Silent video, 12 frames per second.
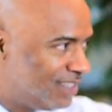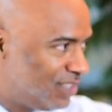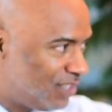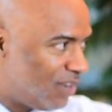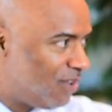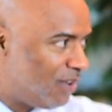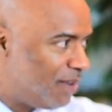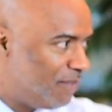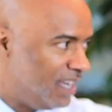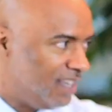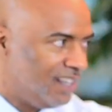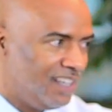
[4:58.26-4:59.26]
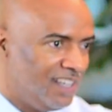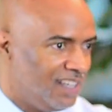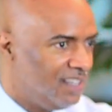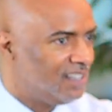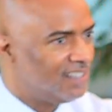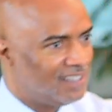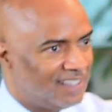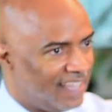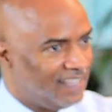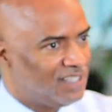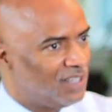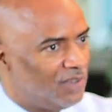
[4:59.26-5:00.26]
show. I mean,
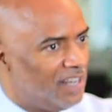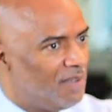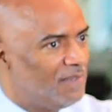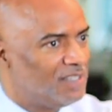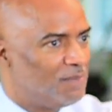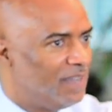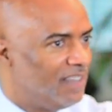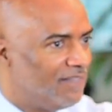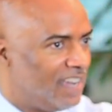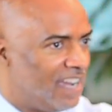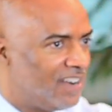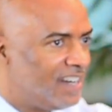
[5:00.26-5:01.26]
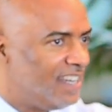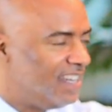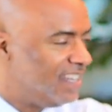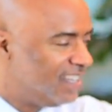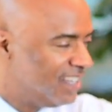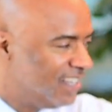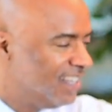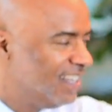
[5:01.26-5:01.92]
they showed him as being very